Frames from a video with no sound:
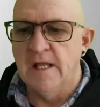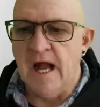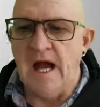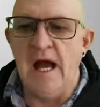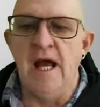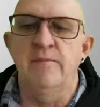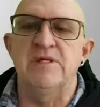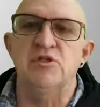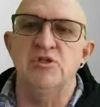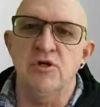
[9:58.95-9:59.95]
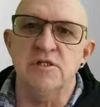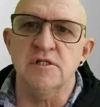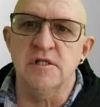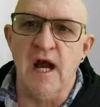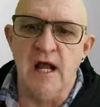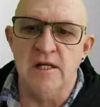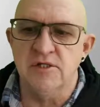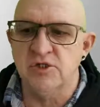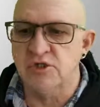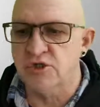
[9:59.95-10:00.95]
but certain
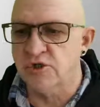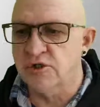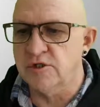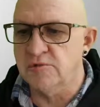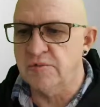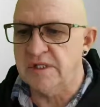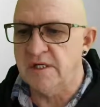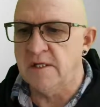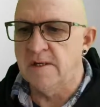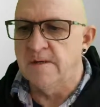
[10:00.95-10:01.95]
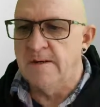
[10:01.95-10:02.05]
colors shouldn't be